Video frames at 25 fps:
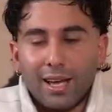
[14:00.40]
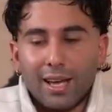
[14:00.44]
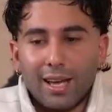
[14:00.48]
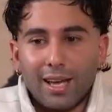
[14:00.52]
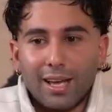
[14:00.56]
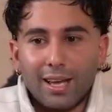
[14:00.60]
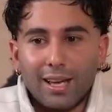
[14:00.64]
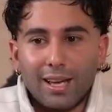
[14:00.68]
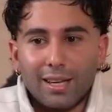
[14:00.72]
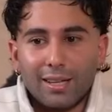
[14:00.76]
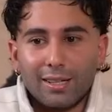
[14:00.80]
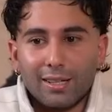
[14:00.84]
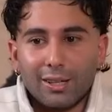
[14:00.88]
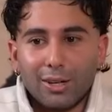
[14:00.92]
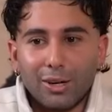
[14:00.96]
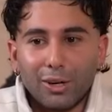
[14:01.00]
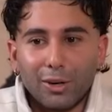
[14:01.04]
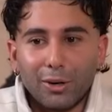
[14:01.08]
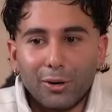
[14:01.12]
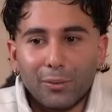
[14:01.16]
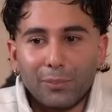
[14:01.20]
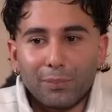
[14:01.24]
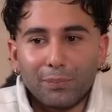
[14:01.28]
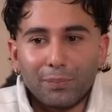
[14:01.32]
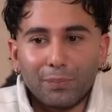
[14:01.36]
and
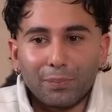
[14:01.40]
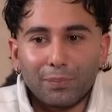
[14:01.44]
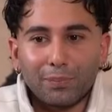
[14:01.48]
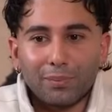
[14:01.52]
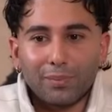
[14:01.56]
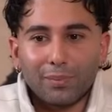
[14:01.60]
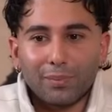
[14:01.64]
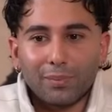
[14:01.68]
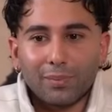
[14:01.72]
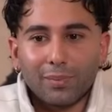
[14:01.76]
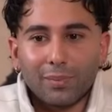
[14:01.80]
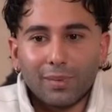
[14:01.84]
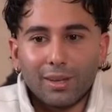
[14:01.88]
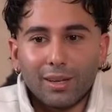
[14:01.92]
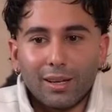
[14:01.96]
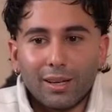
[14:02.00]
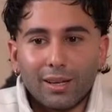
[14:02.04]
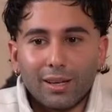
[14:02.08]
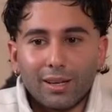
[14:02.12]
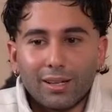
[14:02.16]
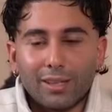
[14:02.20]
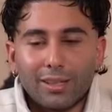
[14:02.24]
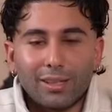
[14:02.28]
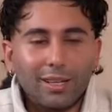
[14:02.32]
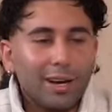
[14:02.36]
um,
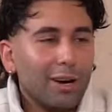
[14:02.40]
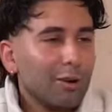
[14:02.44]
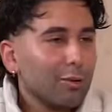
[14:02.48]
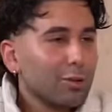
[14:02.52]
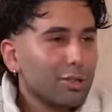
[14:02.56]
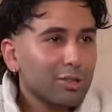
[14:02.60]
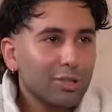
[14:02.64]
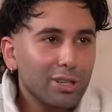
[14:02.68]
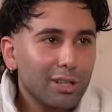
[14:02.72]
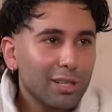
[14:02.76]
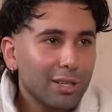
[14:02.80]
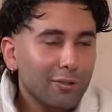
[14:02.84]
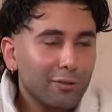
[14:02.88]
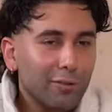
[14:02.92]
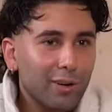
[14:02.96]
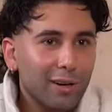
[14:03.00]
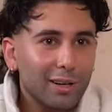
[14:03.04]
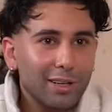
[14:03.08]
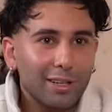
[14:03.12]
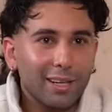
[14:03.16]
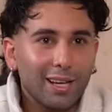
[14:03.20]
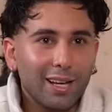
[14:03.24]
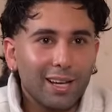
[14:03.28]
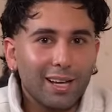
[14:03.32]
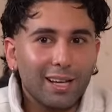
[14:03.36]
yeah, it was really
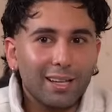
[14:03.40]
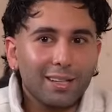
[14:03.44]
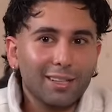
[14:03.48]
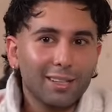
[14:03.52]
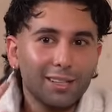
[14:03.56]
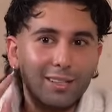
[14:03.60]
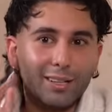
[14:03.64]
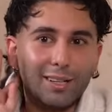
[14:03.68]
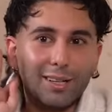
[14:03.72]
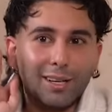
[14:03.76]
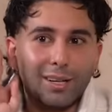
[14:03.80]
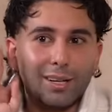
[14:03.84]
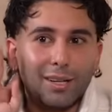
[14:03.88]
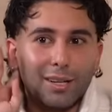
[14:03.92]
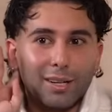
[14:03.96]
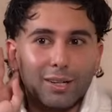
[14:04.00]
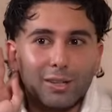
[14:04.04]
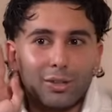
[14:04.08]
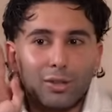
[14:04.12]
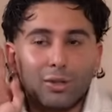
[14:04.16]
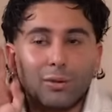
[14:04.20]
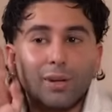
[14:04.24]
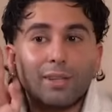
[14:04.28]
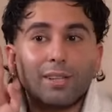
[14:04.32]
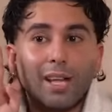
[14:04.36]
fun. And
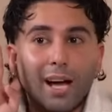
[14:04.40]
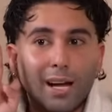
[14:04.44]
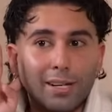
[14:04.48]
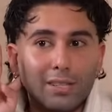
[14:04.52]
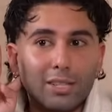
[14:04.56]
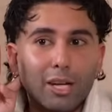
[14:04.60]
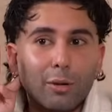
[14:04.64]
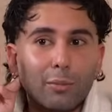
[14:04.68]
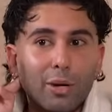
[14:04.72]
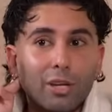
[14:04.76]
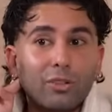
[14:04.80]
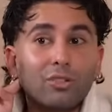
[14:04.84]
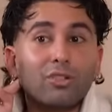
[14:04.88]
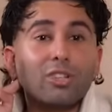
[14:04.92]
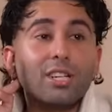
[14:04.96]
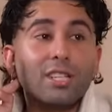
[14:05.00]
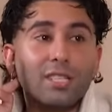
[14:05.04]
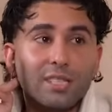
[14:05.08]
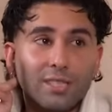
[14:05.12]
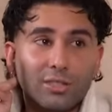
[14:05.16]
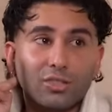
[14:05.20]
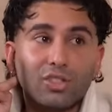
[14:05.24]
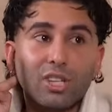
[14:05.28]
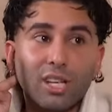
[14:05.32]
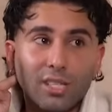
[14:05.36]
you know, at that time I'd
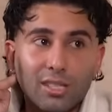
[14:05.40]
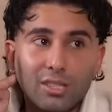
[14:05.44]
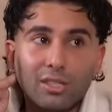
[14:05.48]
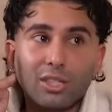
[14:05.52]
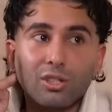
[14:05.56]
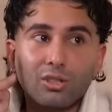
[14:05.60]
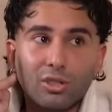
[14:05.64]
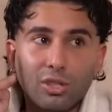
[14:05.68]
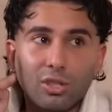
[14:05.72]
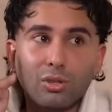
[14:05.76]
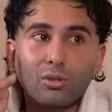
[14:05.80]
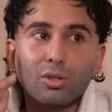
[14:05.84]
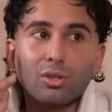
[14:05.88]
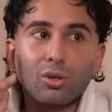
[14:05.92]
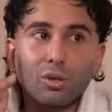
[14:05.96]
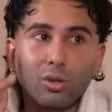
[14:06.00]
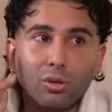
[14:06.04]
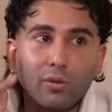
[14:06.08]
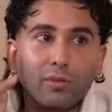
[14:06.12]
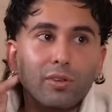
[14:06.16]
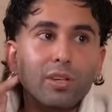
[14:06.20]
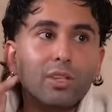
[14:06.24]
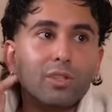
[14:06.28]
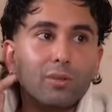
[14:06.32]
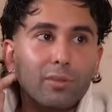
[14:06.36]
re- just introduced
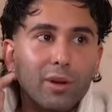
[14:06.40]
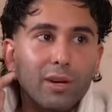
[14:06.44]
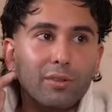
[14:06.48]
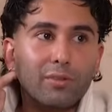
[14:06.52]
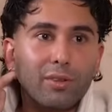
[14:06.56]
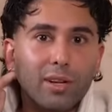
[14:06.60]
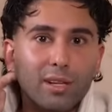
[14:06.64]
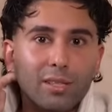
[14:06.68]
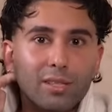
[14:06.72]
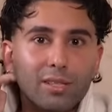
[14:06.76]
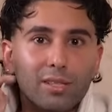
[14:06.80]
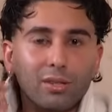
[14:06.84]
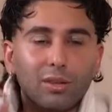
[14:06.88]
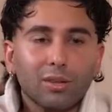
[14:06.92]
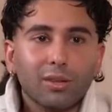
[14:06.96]
Urfi to my friend